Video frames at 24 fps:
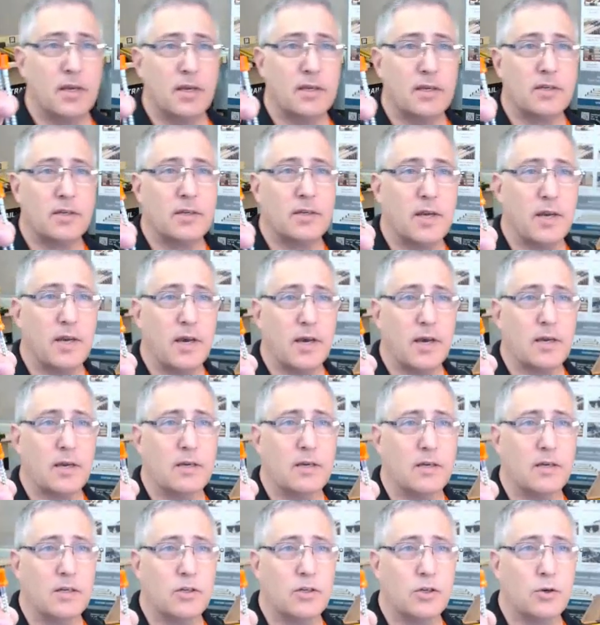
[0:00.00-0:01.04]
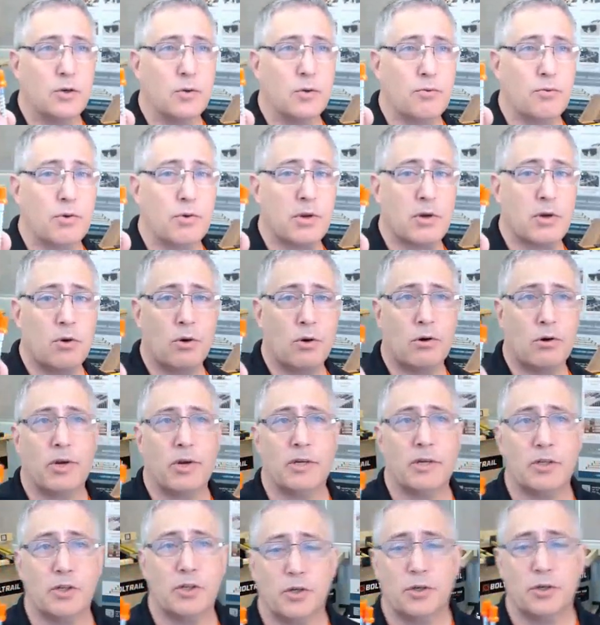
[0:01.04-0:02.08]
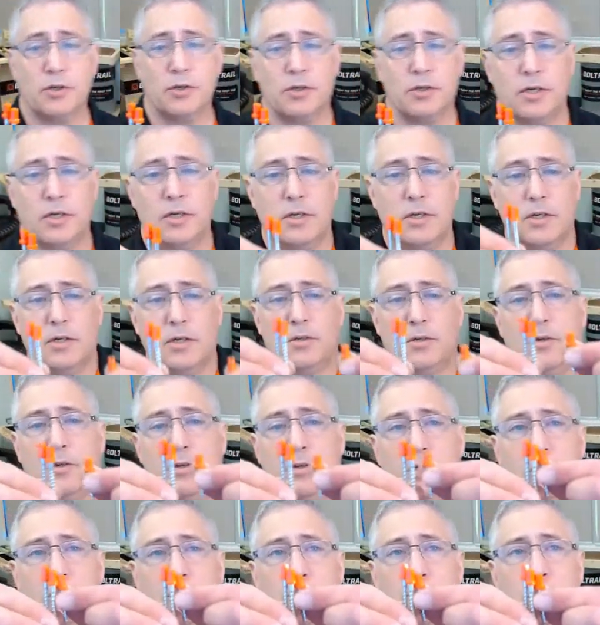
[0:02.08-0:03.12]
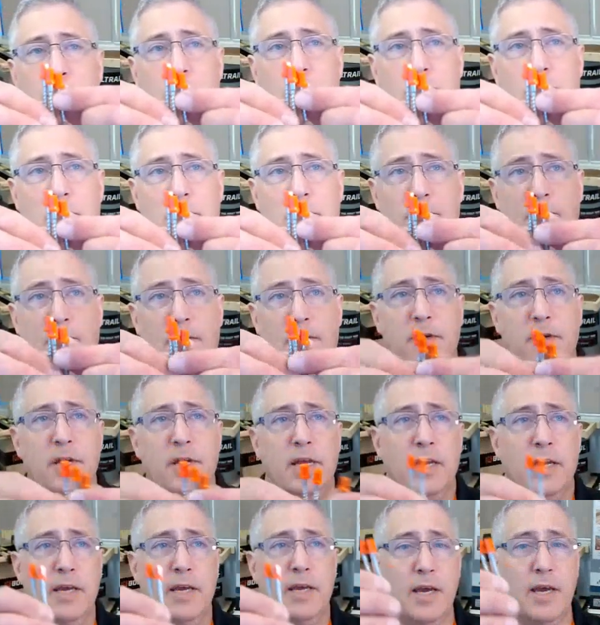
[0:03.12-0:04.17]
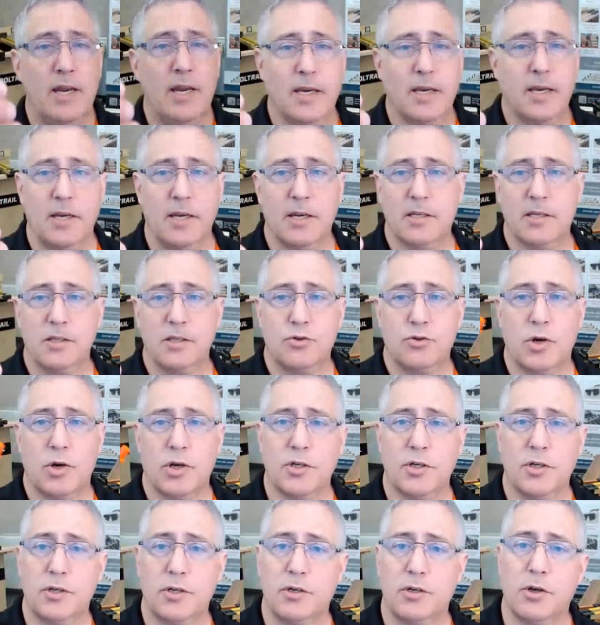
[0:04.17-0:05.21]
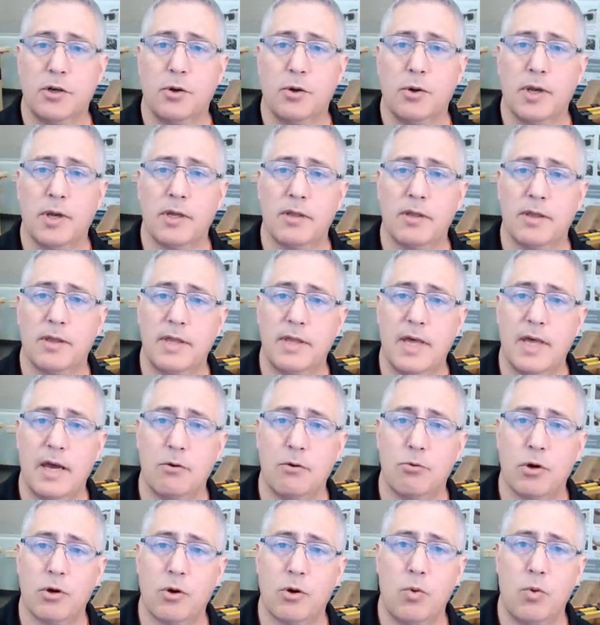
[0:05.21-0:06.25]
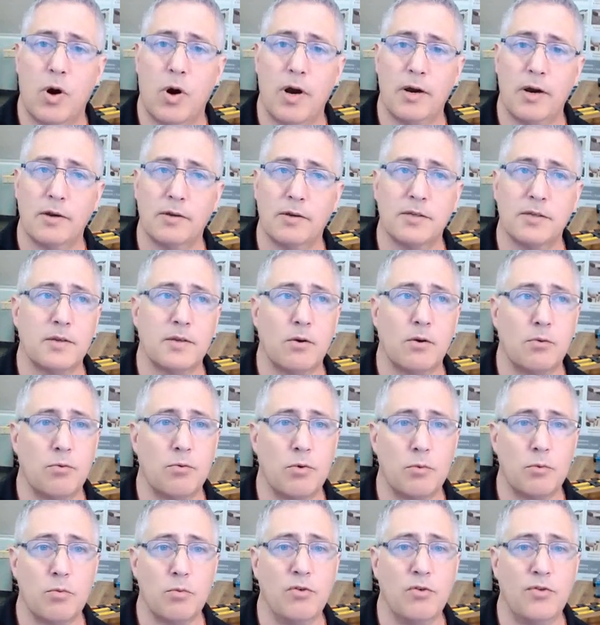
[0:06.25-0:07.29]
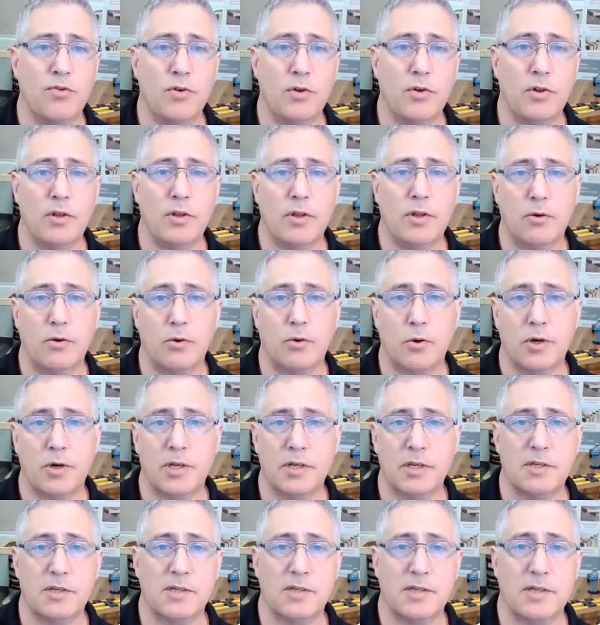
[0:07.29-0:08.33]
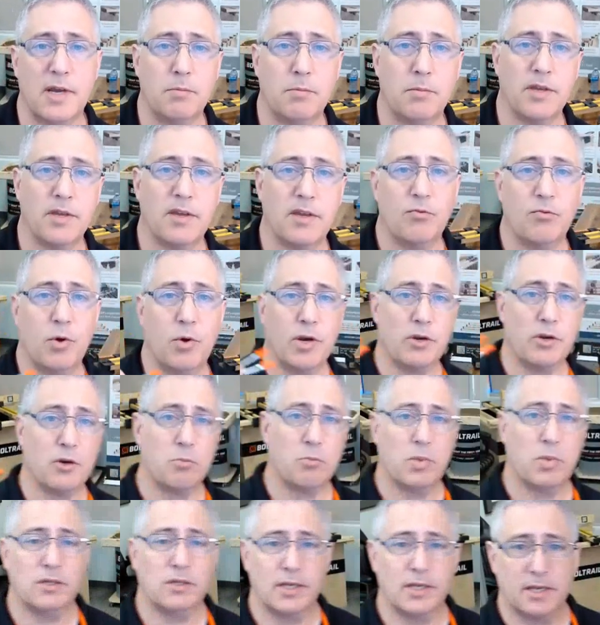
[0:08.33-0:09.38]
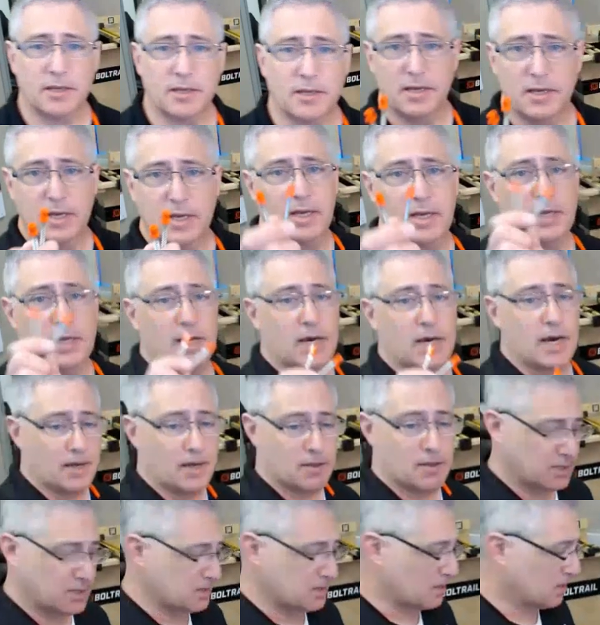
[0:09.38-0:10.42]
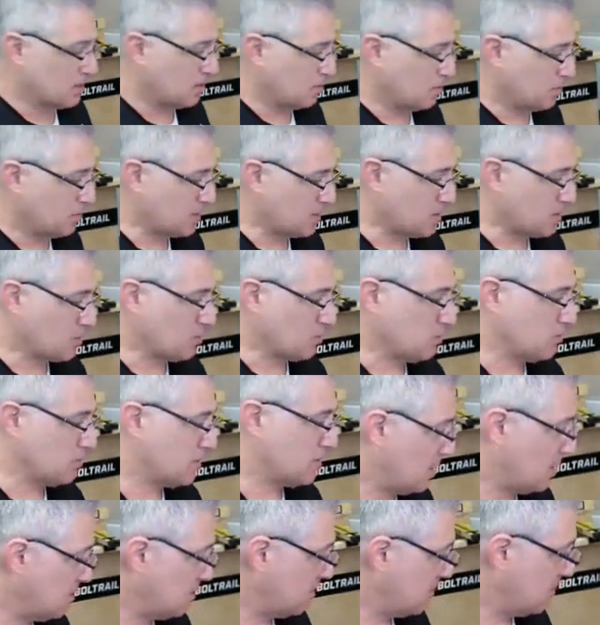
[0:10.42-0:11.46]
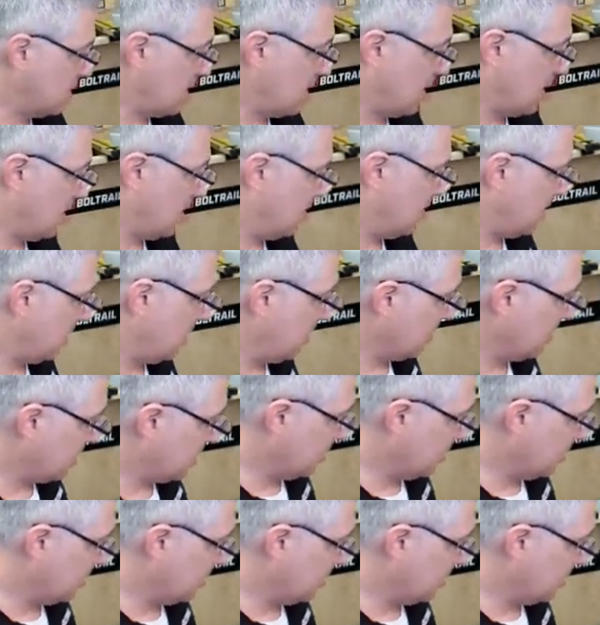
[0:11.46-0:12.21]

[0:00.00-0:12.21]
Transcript: and 2 3/4 inch. I'll just put them up there. Any kind of construction you're doing that requires removal or disassembly of what you're building, these are the best screws that